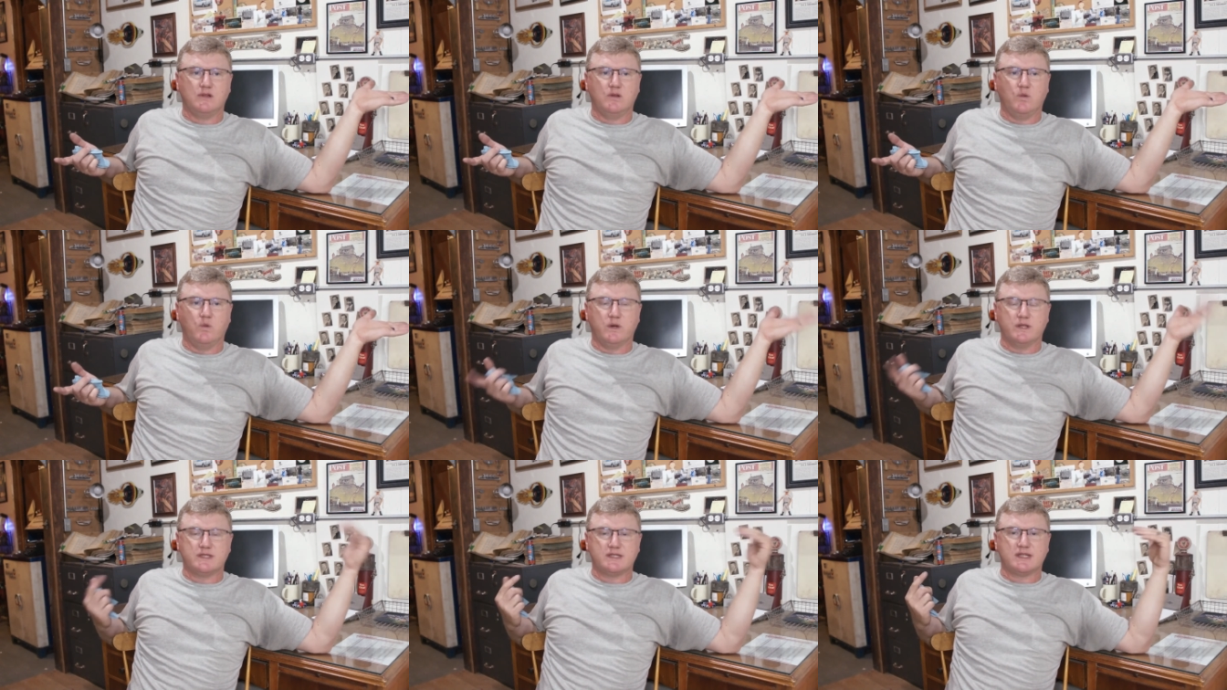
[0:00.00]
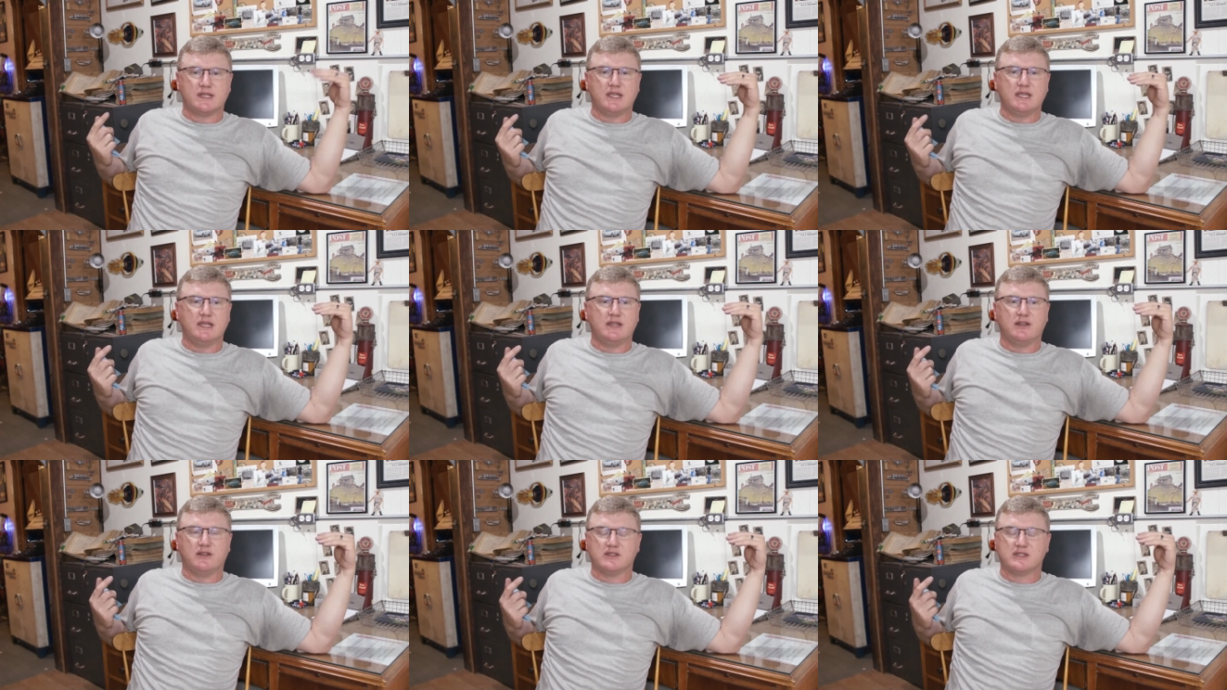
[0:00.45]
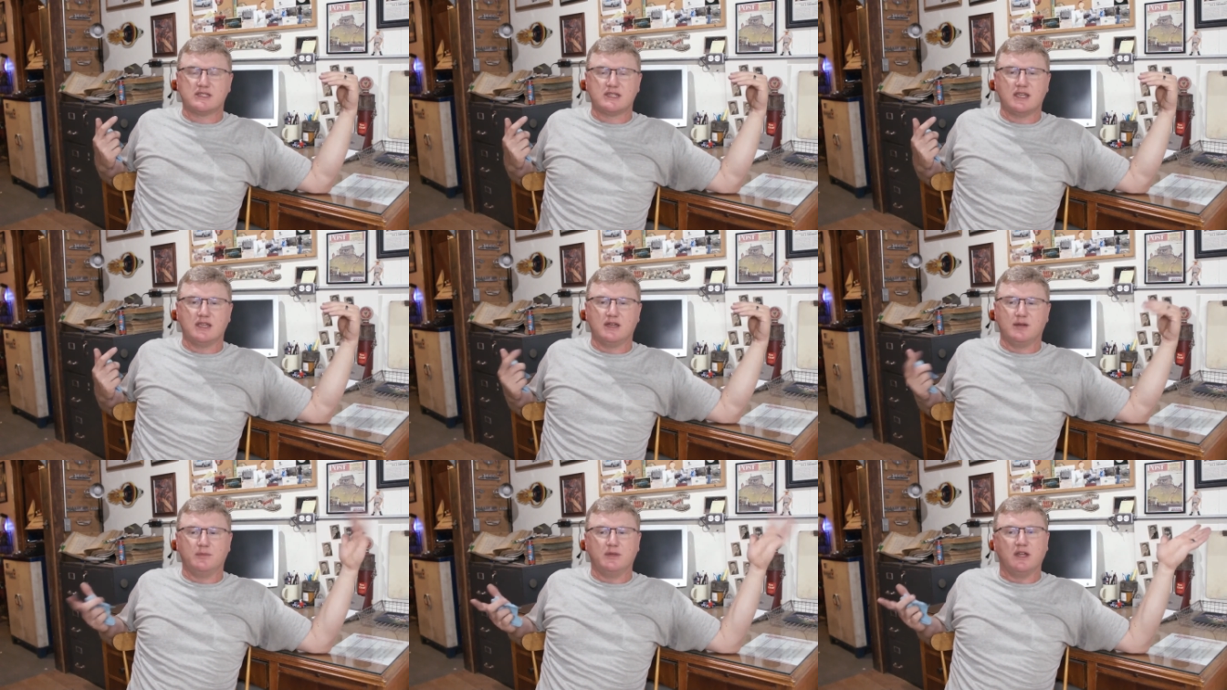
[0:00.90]
once again I'll
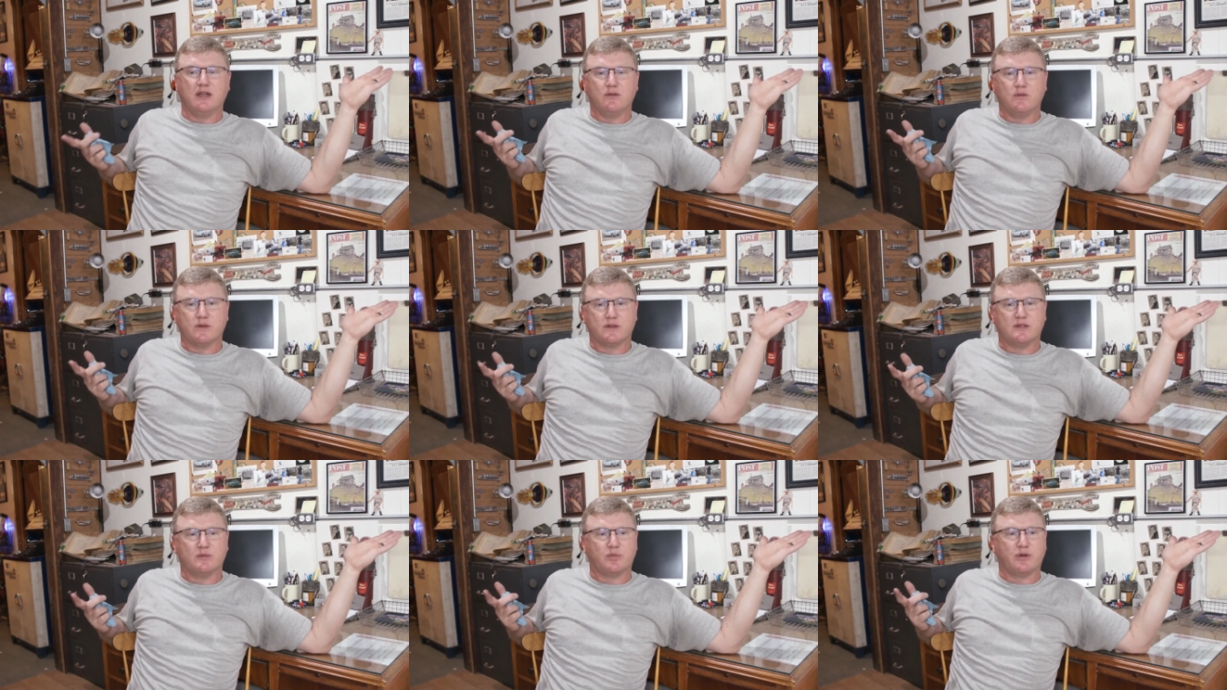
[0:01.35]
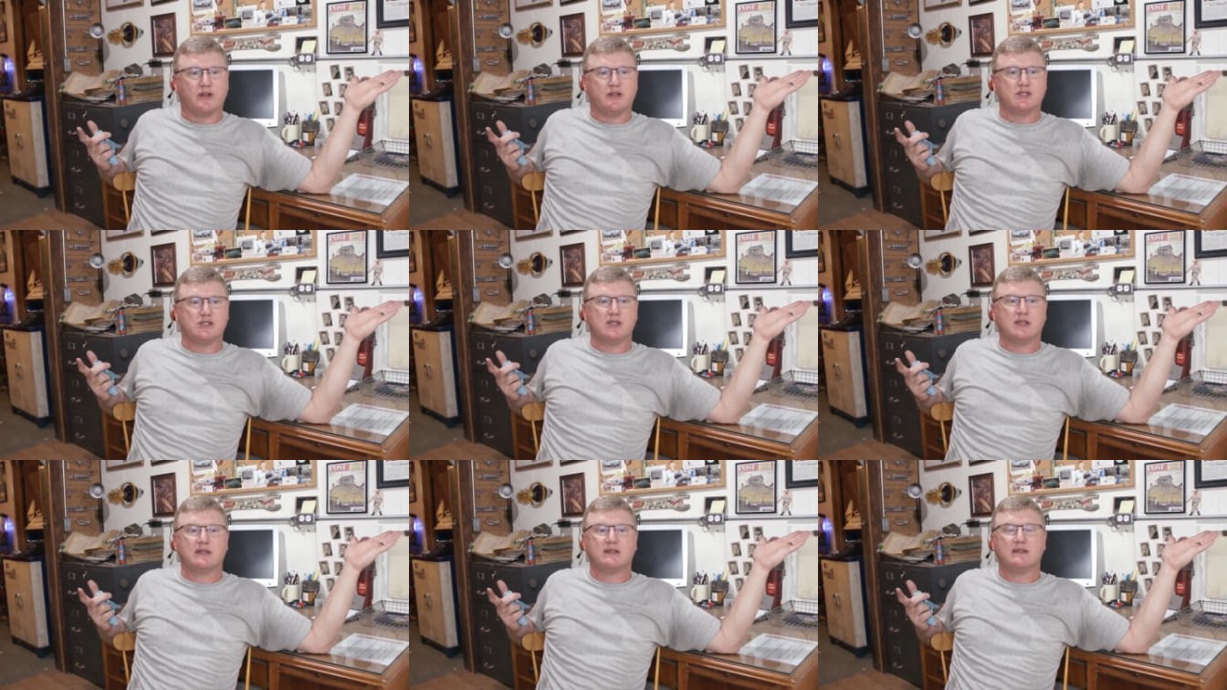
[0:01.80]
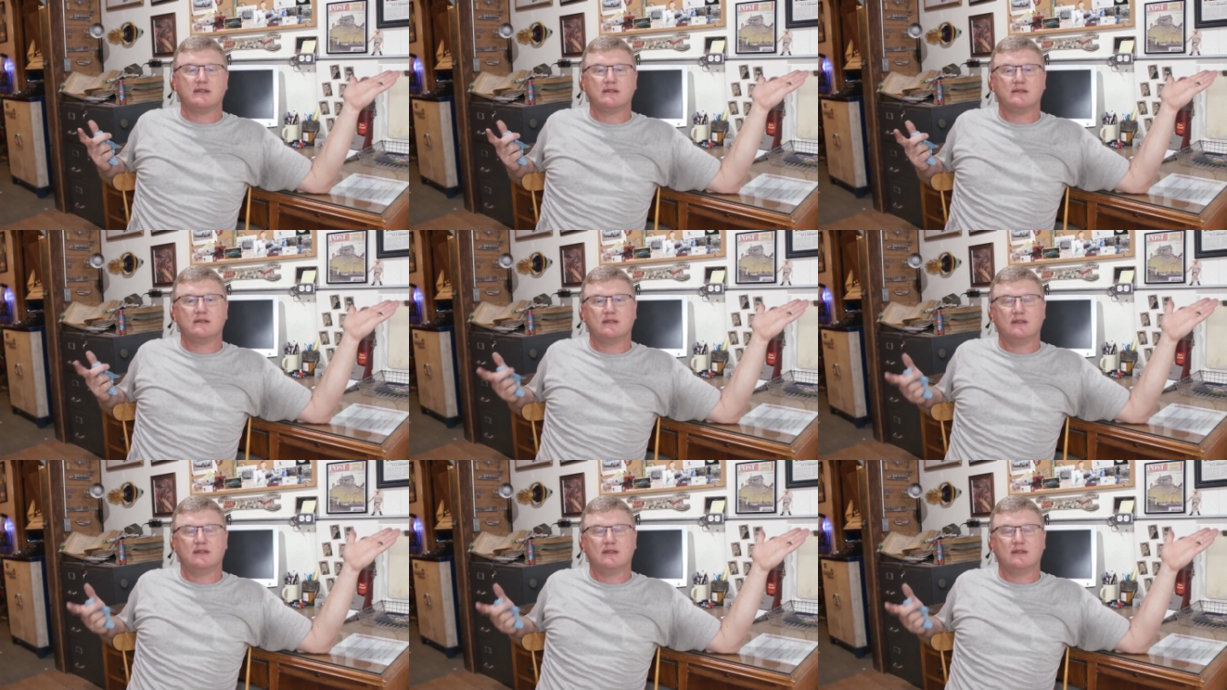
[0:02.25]
say I'm done with the project,